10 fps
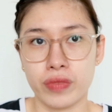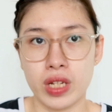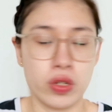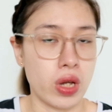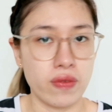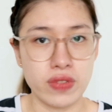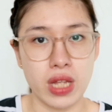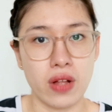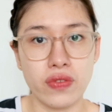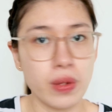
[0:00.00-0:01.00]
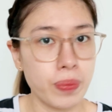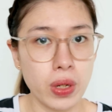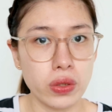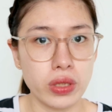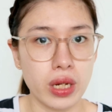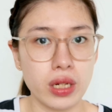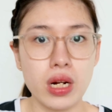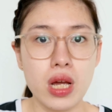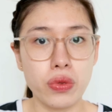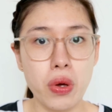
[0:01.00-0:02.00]
you have self-uploaded,
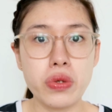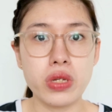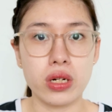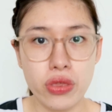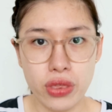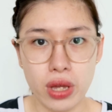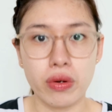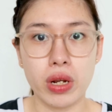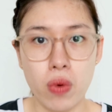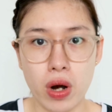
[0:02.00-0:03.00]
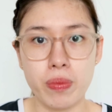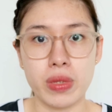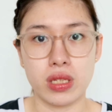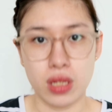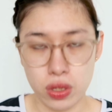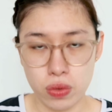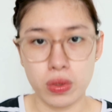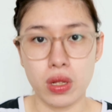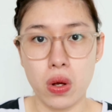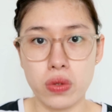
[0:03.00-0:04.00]
those are the requirements that you
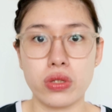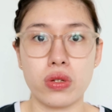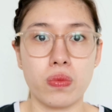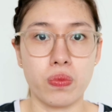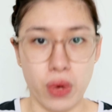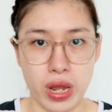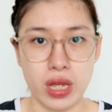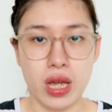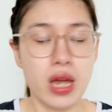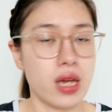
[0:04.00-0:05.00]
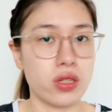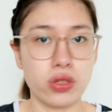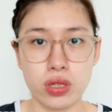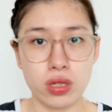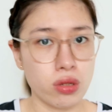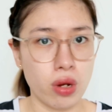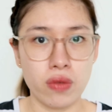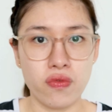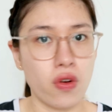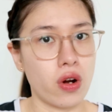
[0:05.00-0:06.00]
will also bring. It's just
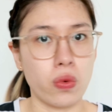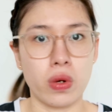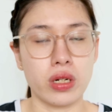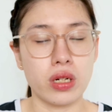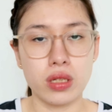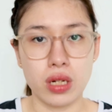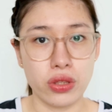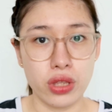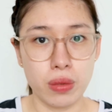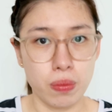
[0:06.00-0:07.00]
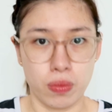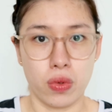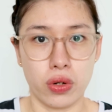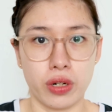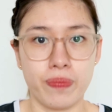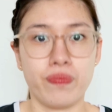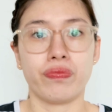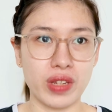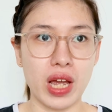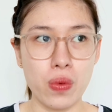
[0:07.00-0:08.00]
straightforward, nothing more.
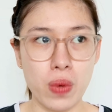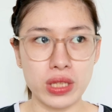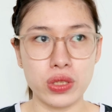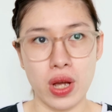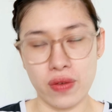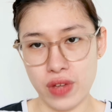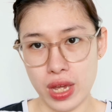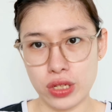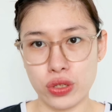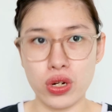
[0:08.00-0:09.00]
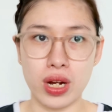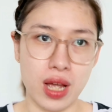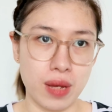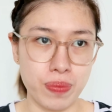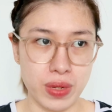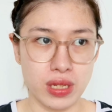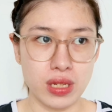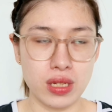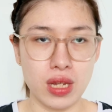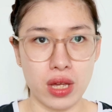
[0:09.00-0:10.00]
I want to have extra
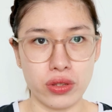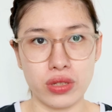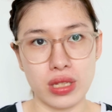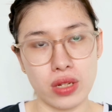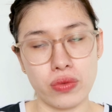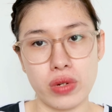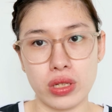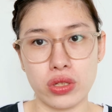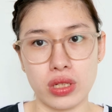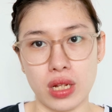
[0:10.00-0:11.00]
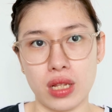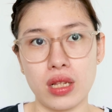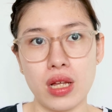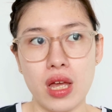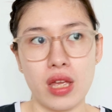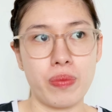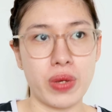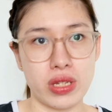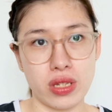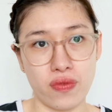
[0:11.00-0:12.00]
copies other than the original,
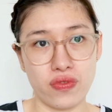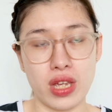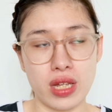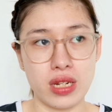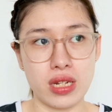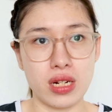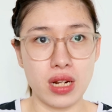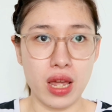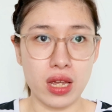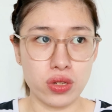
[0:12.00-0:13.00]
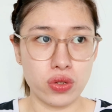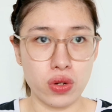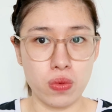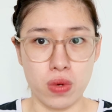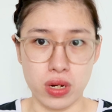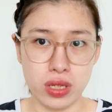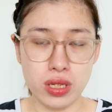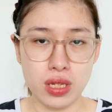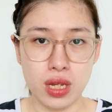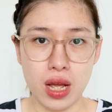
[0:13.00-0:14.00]
because if they needed extra
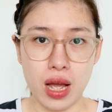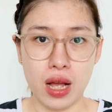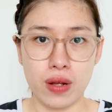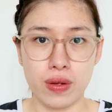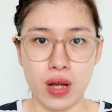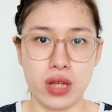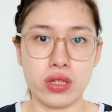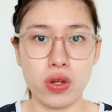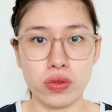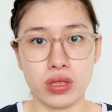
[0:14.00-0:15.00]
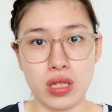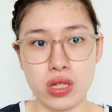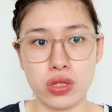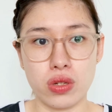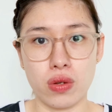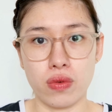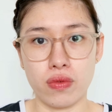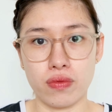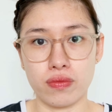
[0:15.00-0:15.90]
ones, I don't need to